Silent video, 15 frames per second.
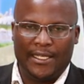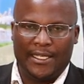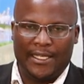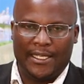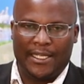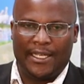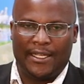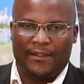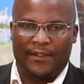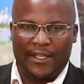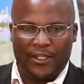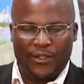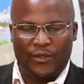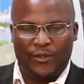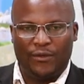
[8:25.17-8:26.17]

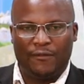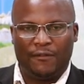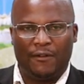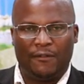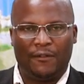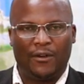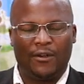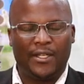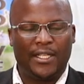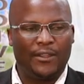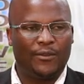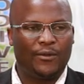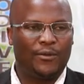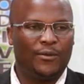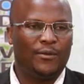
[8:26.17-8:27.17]
Thank you for following
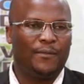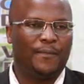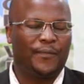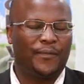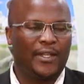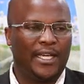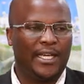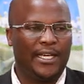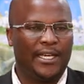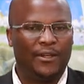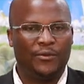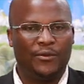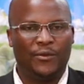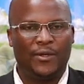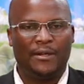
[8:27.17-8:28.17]
through. We
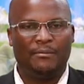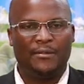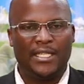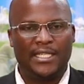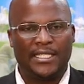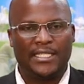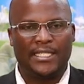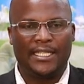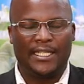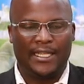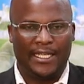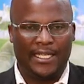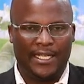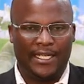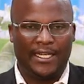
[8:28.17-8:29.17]
will meet in
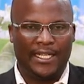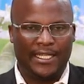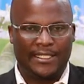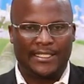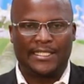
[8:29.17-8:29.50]
the next